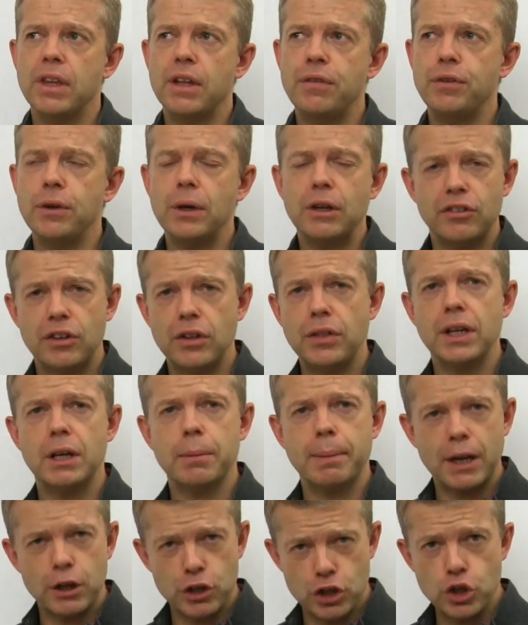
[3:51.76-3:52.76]
If you actually
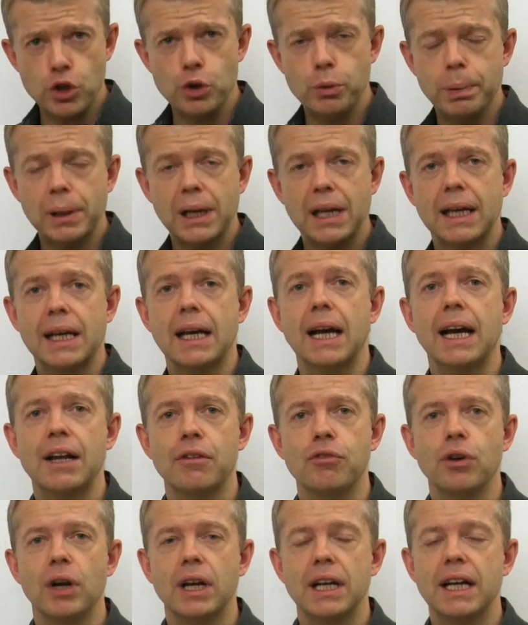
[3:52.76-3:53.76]
think about you playing a
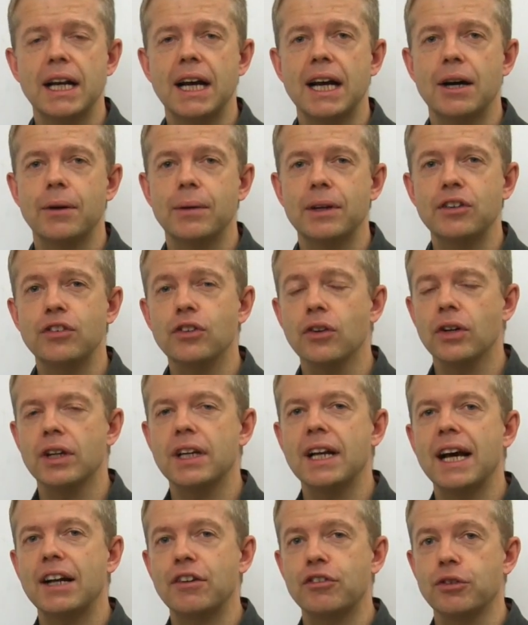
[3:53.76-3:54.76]
hand right now, it's
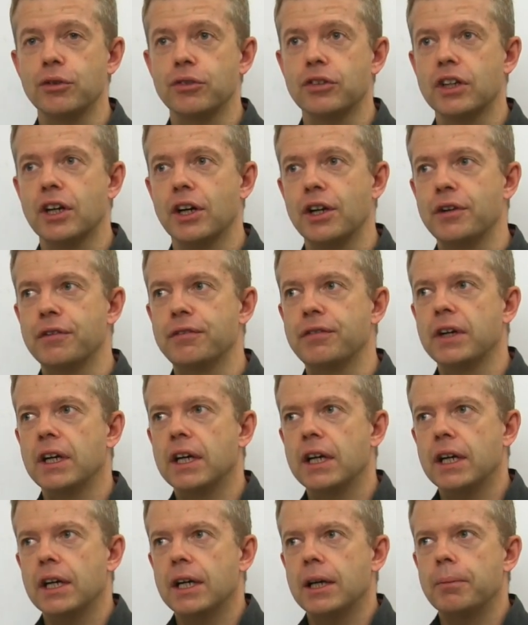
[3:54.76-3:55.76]
not natural to kind of
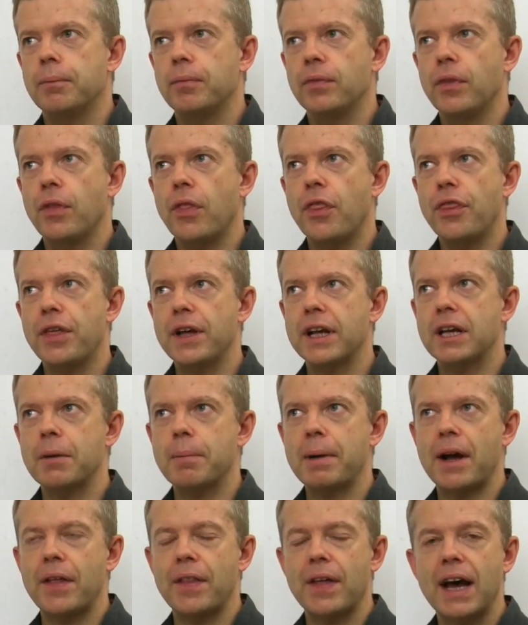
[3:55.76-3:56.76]
think
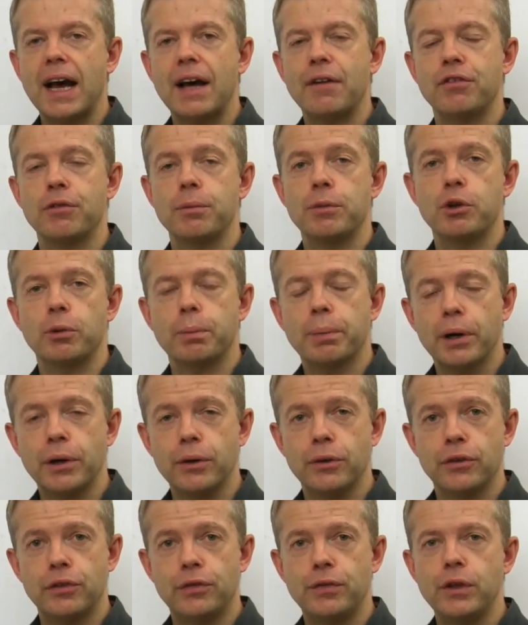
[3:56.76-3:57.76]
about the hand from your
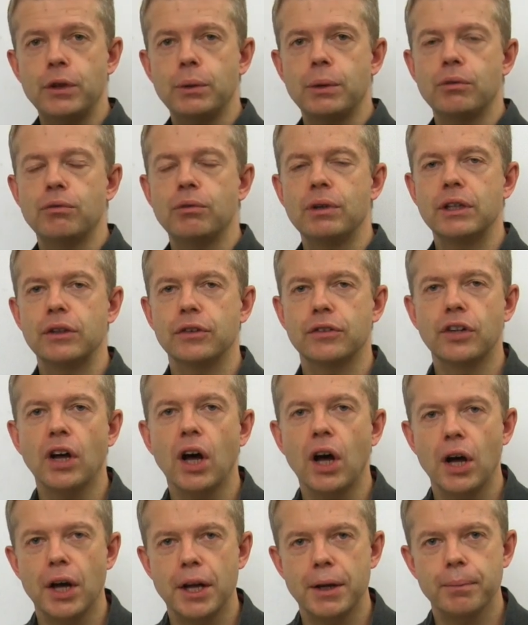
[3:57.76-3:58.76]
opponent's view in real
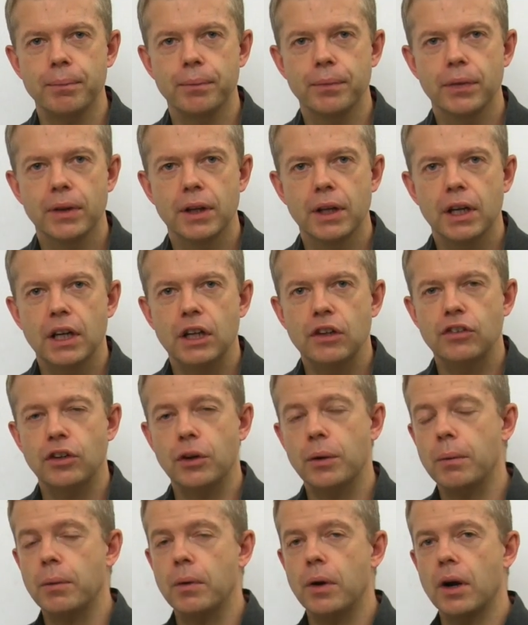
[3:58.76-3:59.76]
time.
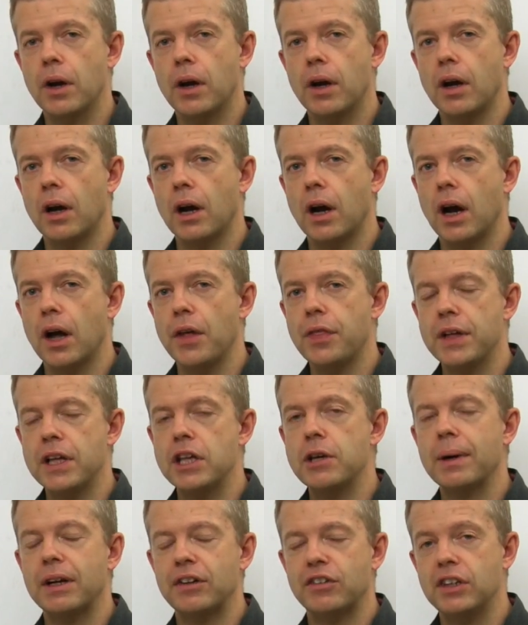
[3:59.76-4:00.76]
So I
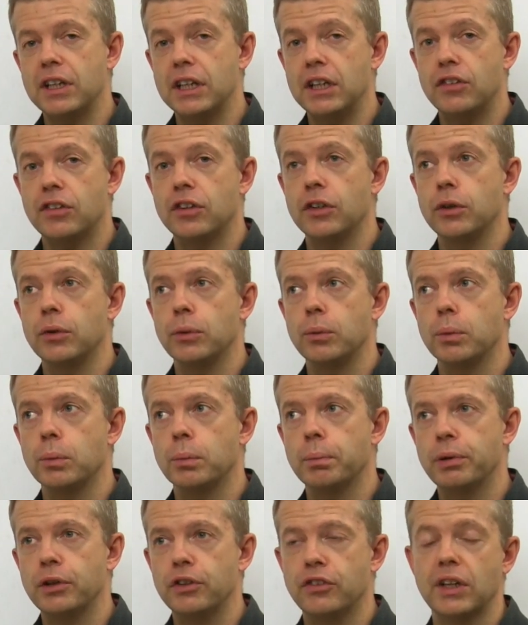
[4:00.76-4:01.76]
think you actually need to
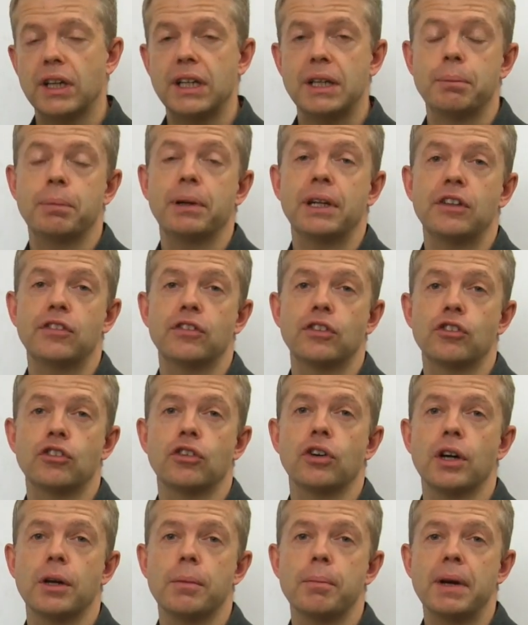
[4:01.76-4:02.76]
put something in place to
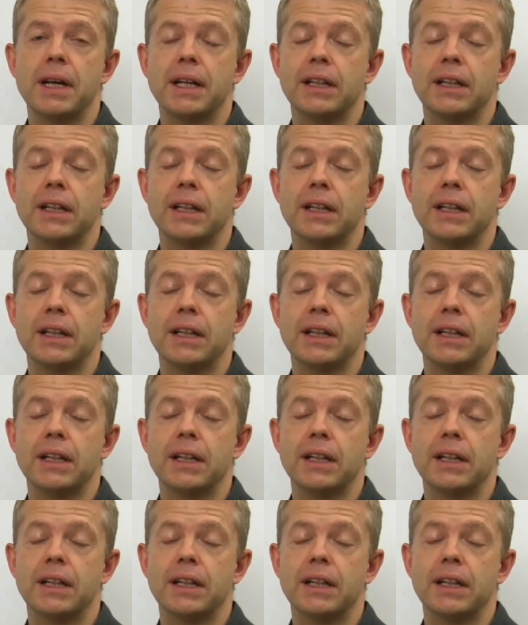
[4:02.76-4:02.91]
try and